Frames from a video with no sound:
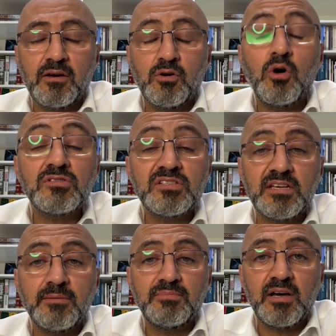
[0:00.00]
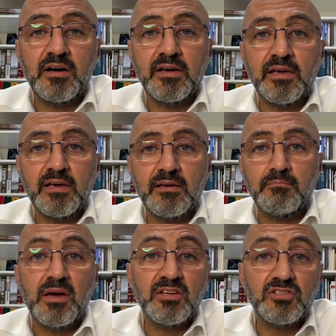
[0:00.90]
concept, I
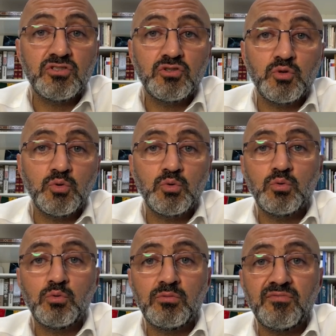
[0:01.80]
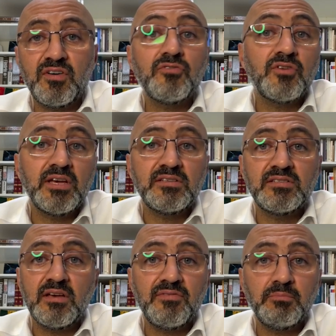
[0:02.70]
managed to fundraise
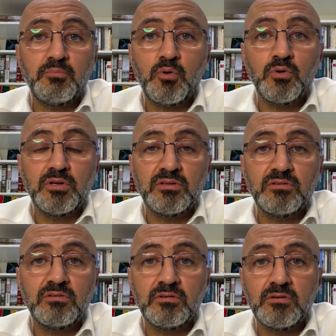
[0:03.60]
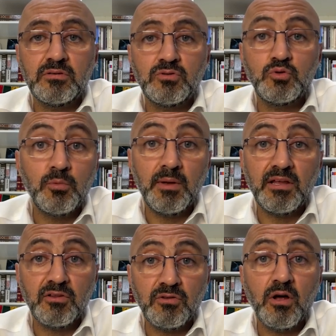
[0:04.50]
$7.2
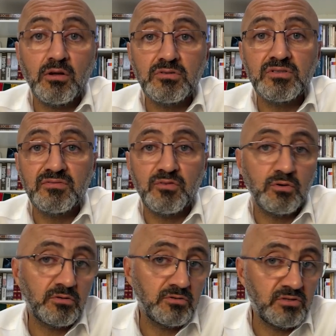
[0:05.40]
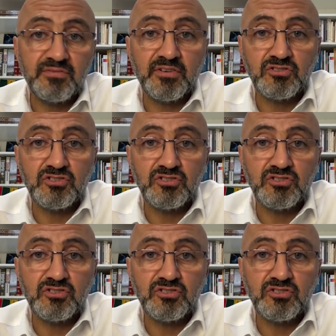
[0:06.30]
million for different